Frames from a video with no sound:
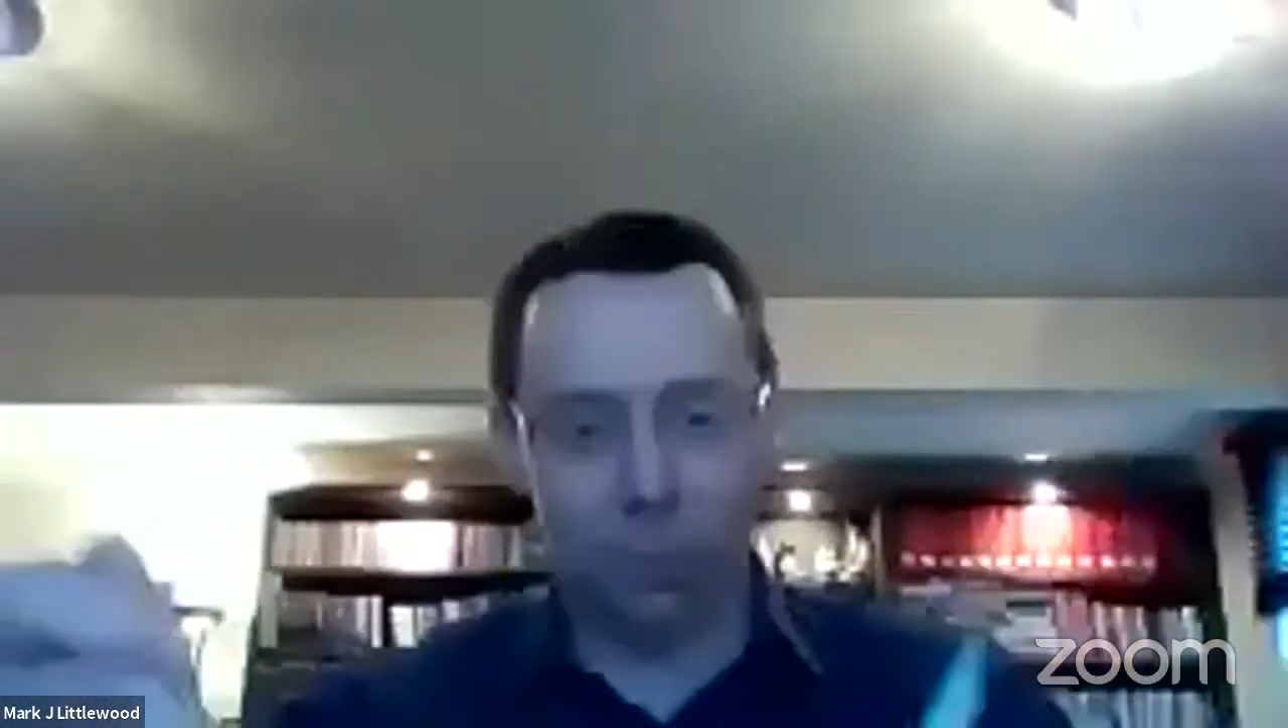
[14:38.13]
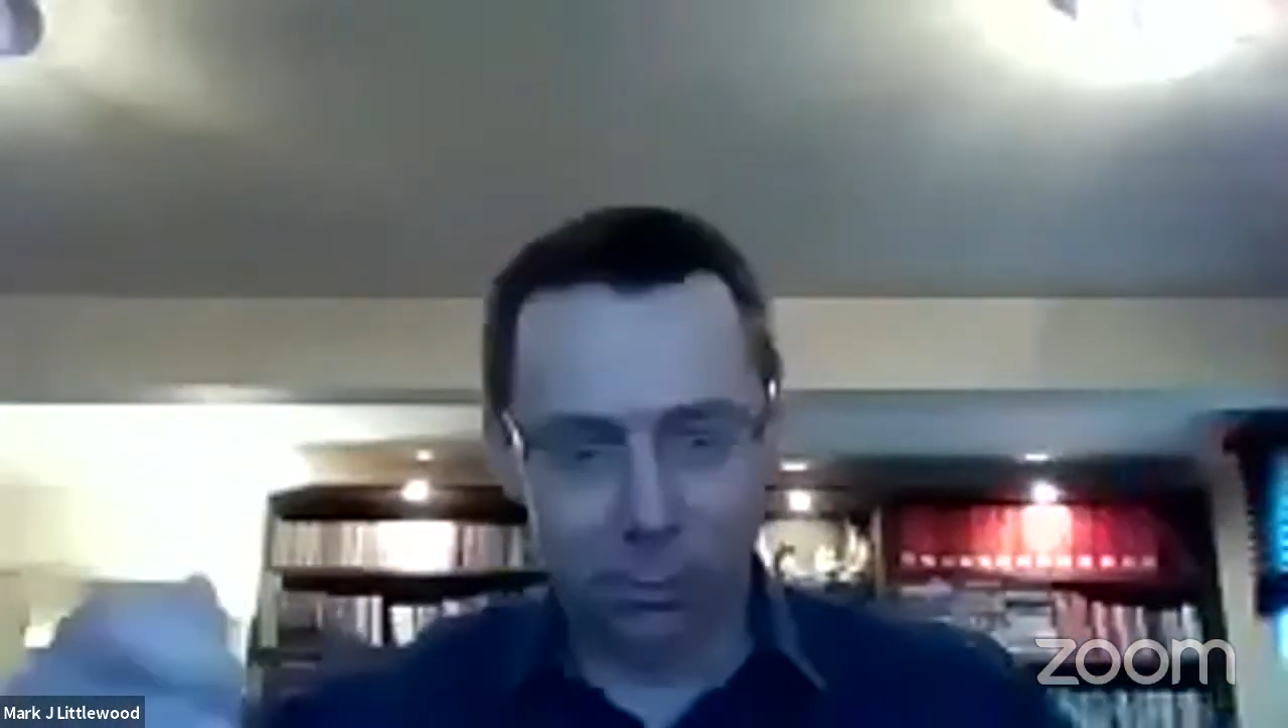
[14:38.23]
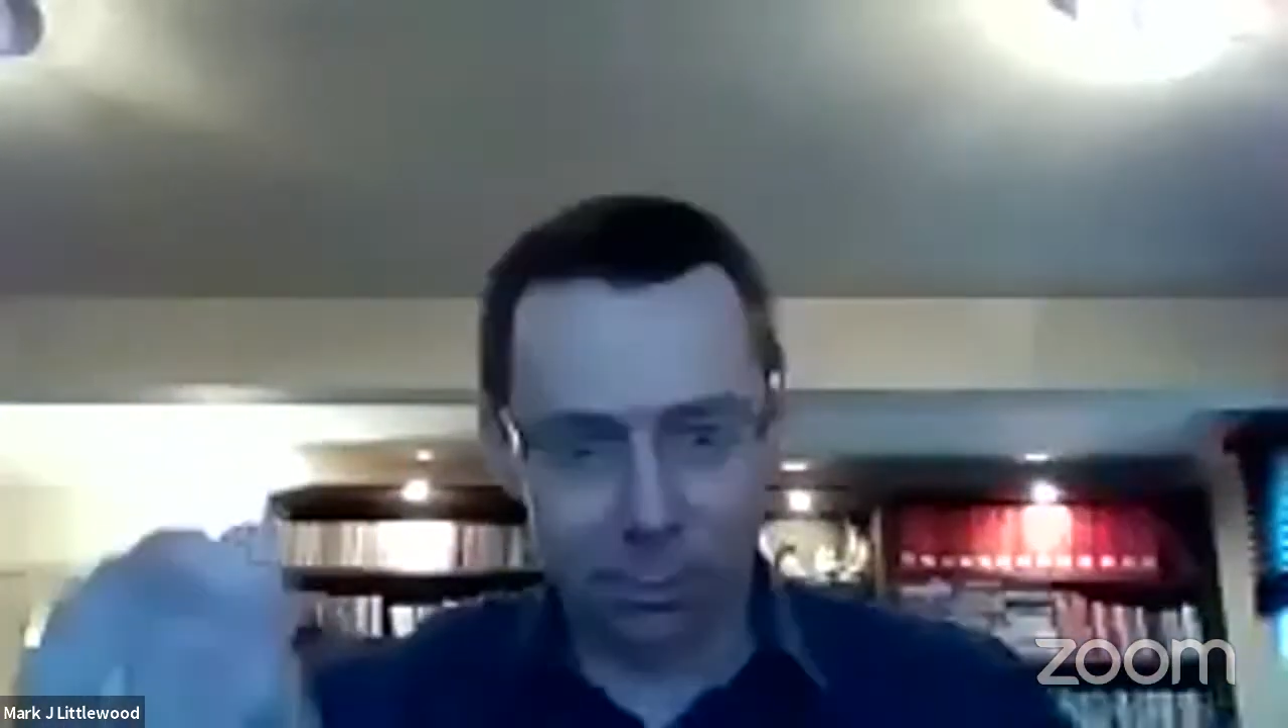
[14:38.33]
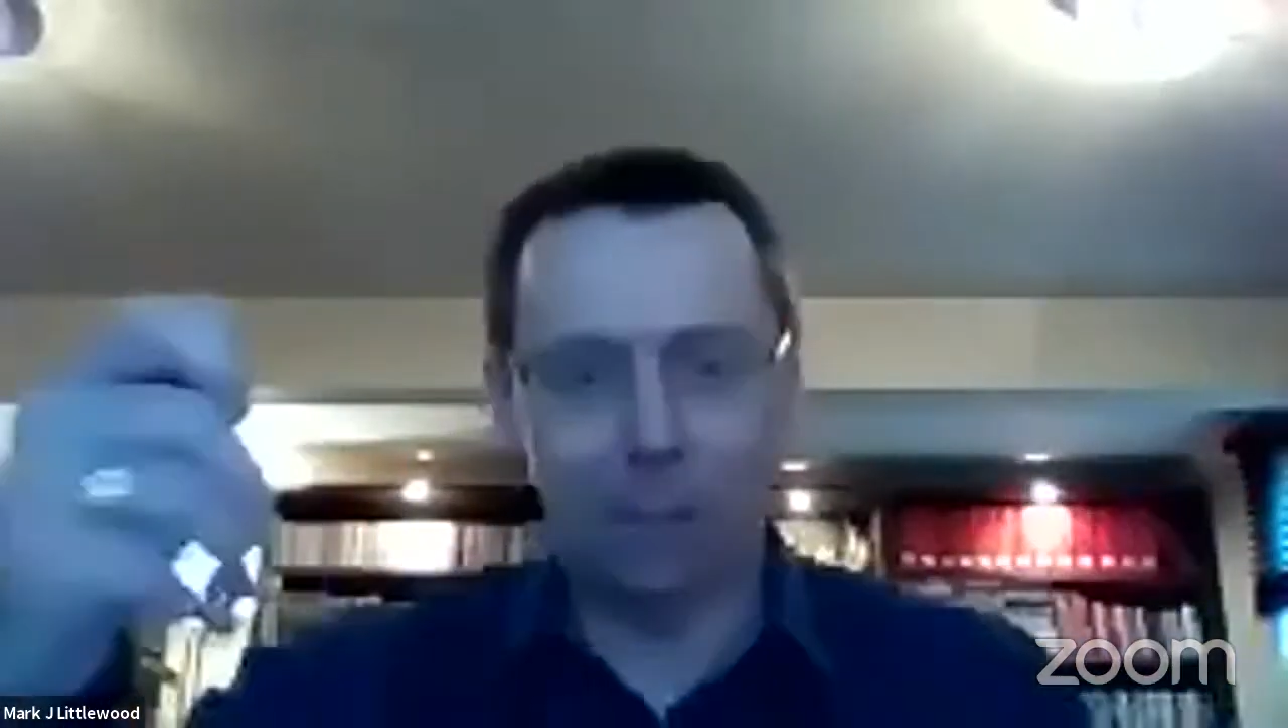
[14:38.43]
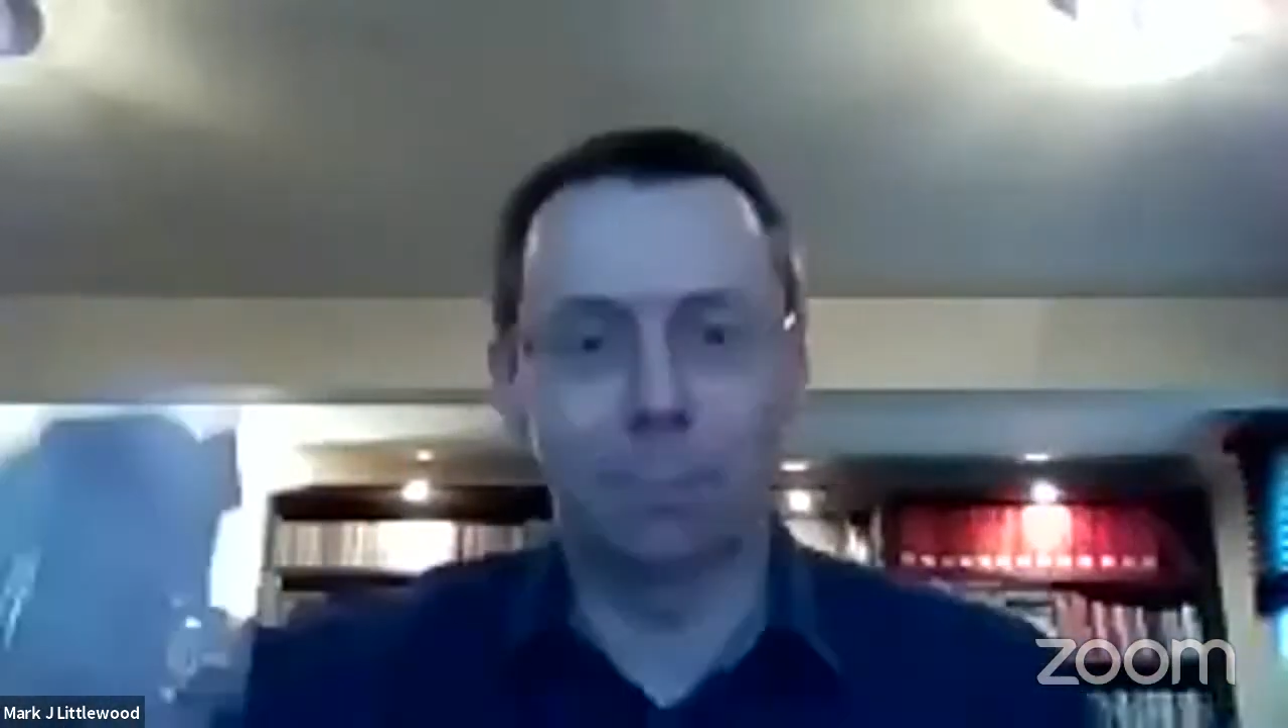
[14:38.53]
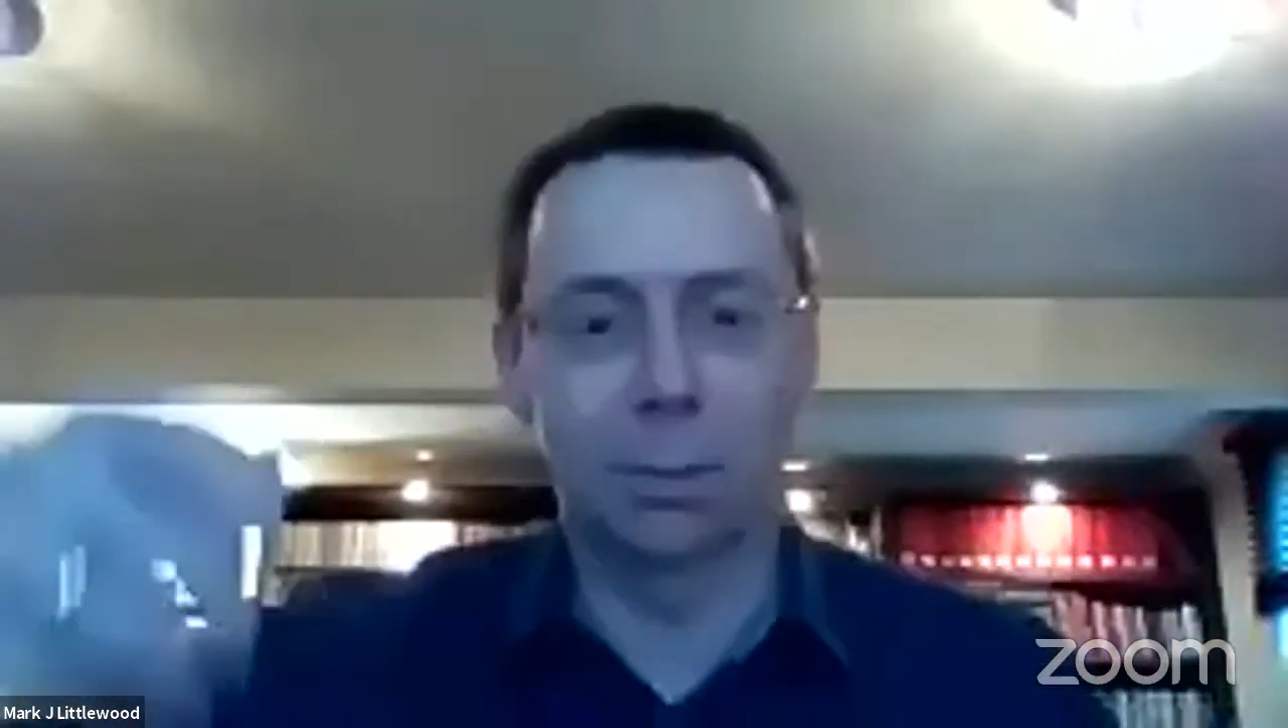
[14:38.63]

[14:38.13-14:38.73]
be able to